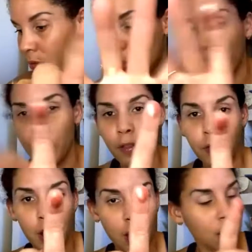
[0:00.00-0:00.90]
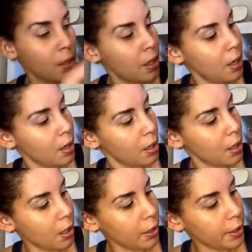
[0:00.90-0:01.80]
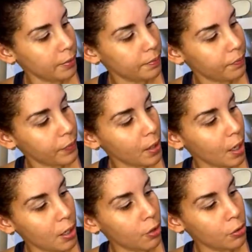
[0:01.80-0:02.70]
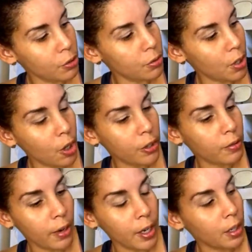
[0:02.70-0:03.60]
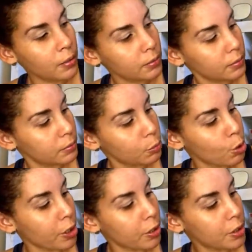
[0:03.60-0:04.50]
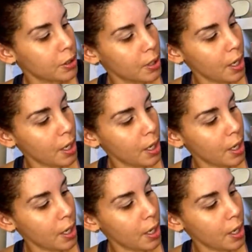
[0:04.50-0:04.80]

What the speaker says: shifting color. I don't use all the right words.